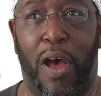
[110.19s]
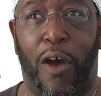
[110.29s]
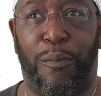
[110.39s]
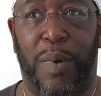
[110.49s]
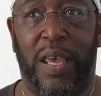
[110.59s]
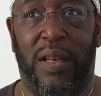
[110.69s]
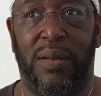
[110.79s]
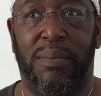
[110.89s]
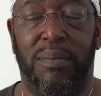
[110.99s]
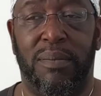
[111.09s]
I've
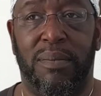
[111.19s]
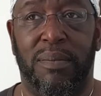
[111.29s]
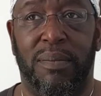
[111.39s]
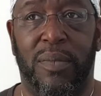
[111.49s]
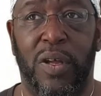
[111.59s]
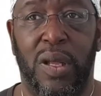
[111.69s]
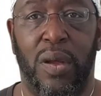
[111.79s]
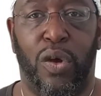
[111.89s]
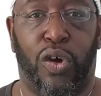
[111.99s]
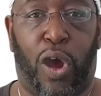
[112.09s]
been
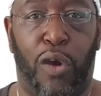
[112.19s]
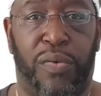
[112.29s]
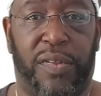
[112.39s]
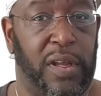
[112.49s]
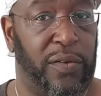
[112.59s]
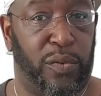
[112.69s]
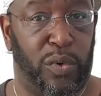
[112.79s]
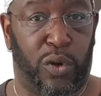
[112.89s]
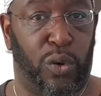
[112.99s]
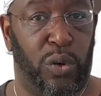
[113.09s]
coasting, if you
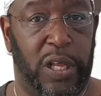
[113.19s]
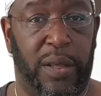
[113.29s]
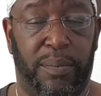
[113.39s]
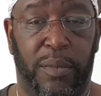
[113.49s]
want to call it,